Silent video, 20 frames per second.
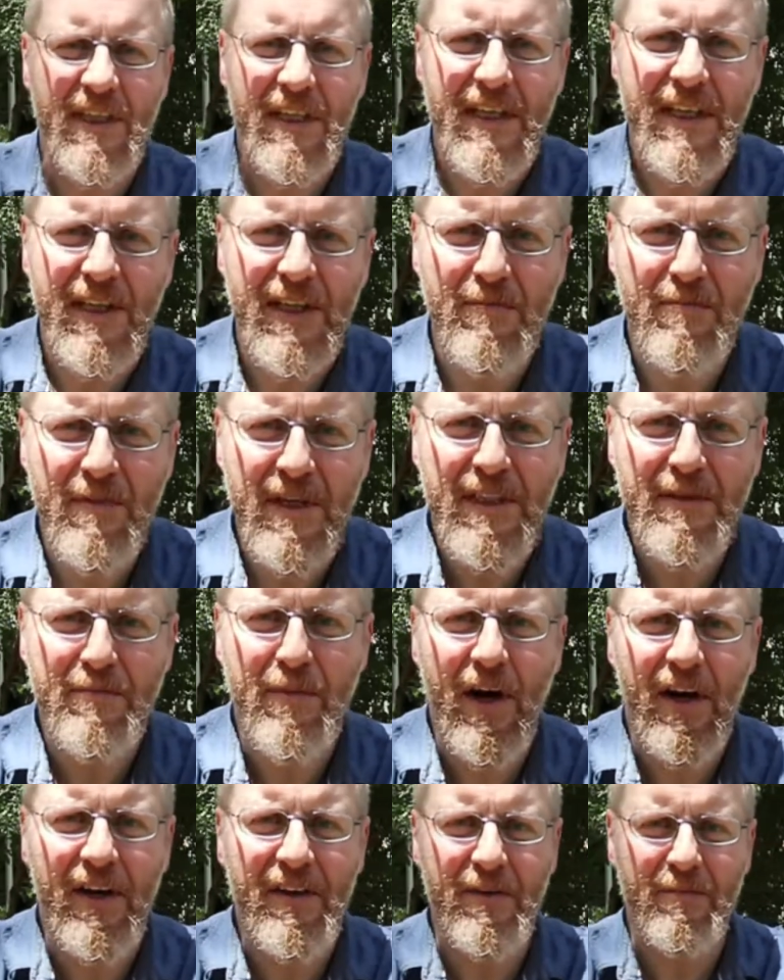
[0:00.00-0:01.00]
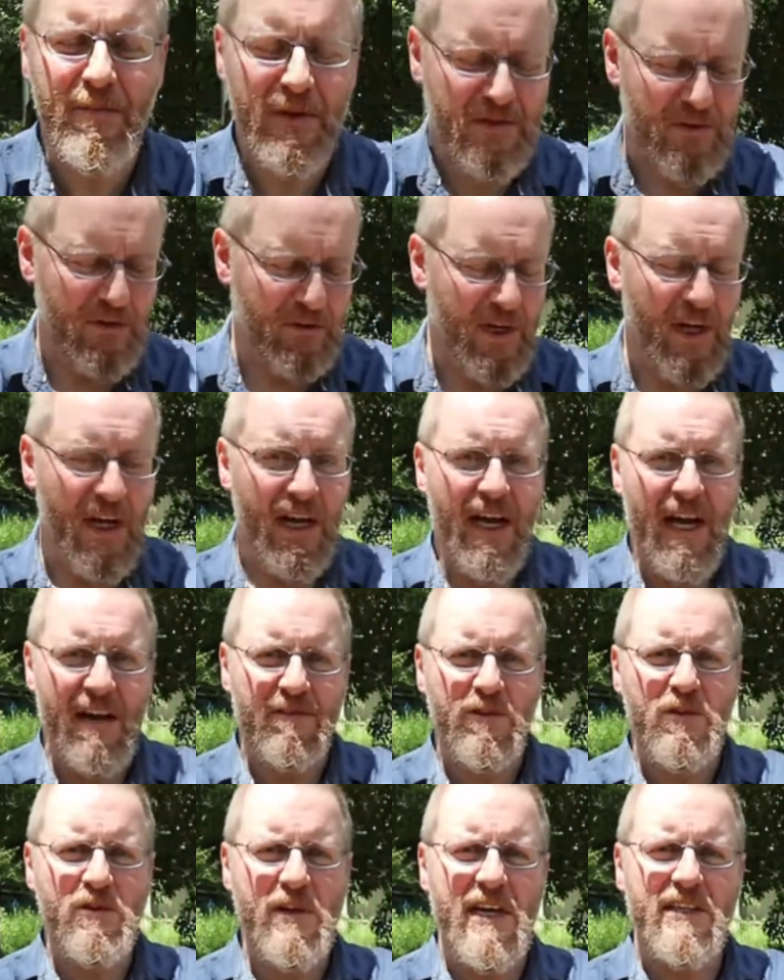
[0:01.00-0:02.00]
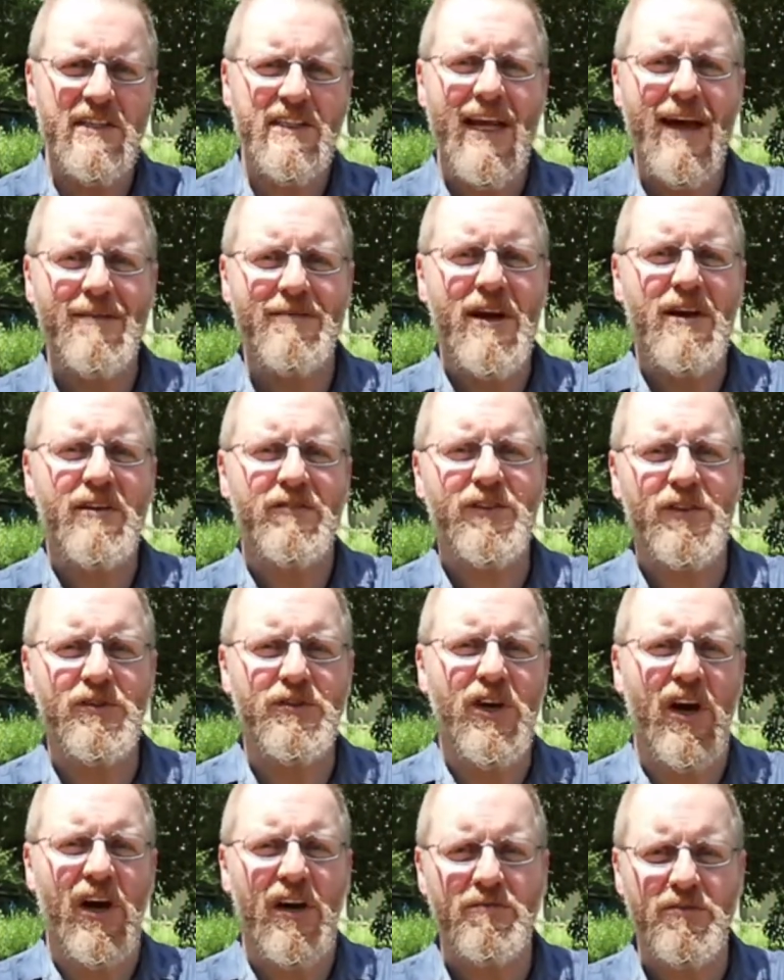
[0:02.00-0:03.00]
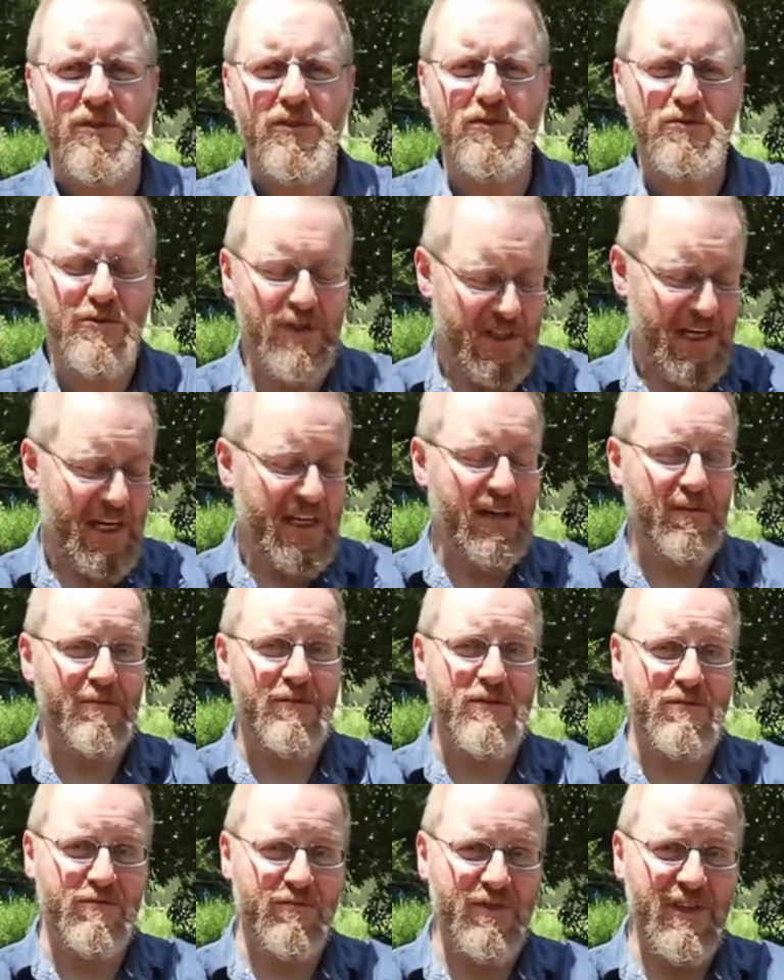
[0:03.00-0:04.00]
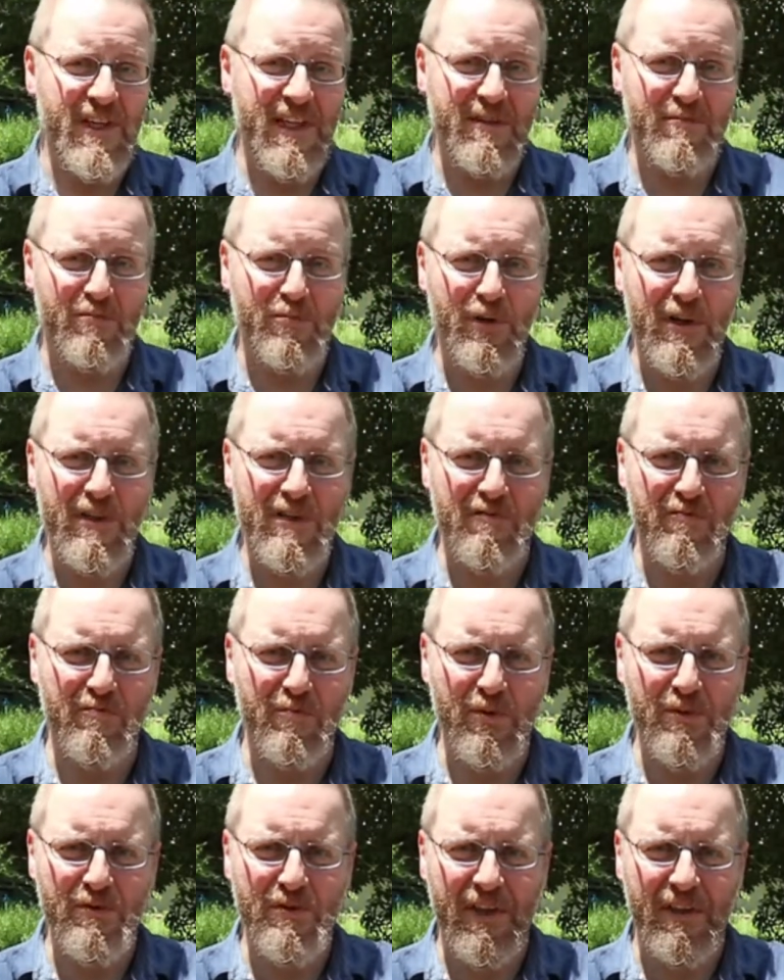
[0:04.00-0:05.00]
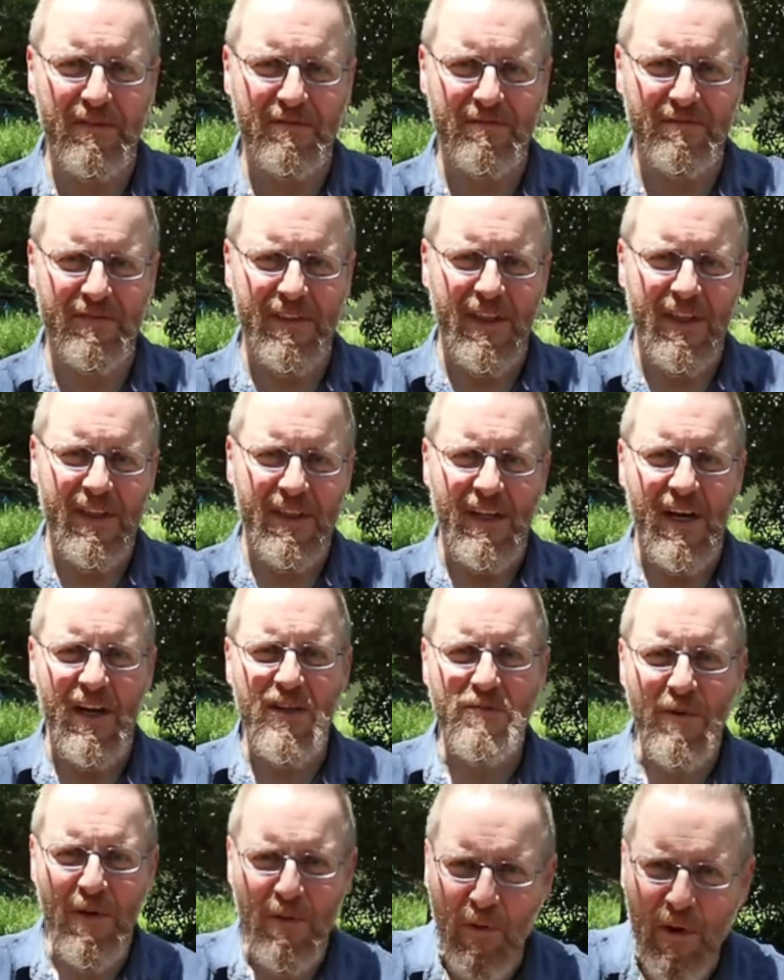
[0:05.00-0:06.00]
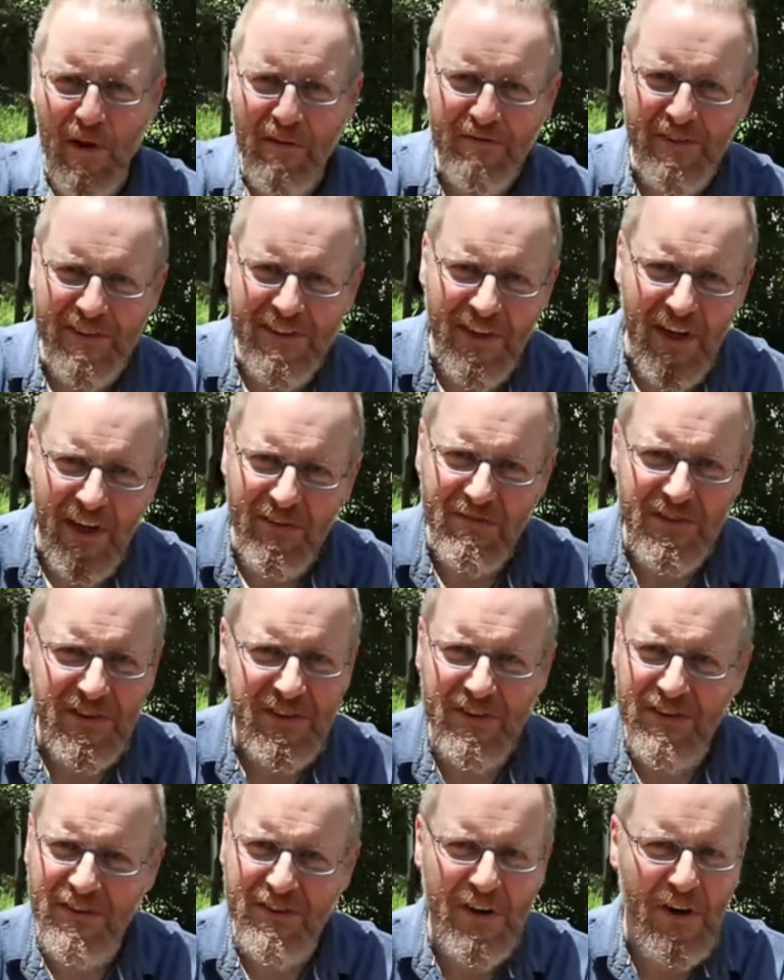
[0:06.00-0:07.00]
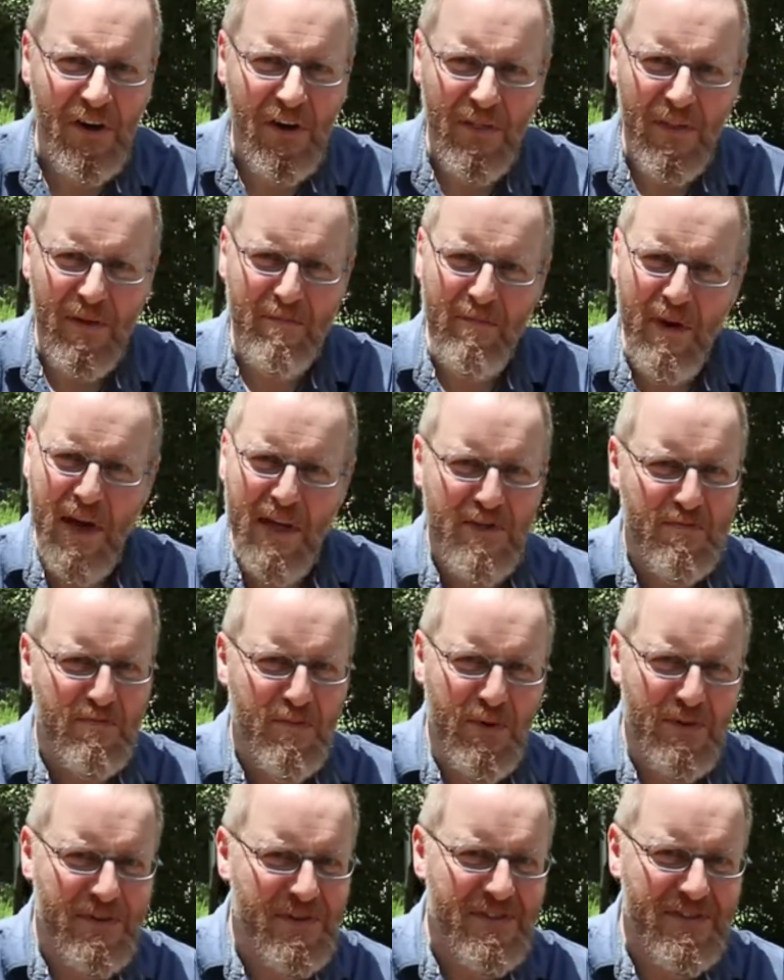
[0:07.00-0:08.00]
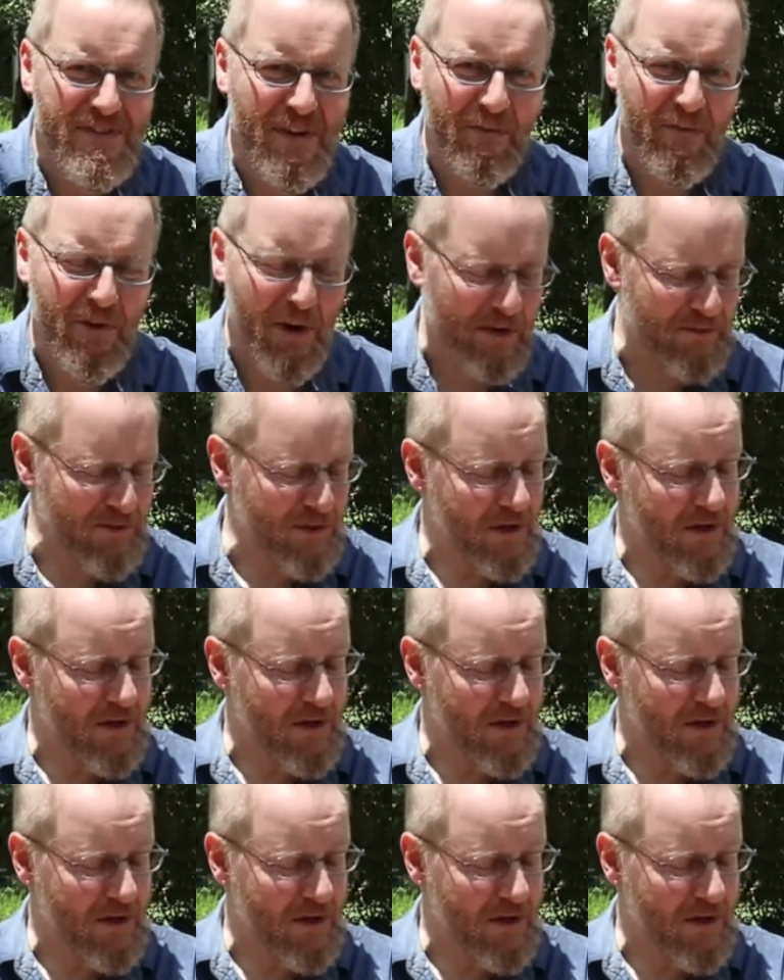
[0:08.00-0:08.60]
the meaty part of the muscle. If you get slapped there a few times, you can end up with some really impressive bruising. Asked my wife one time, she's got the best bruises sometimes.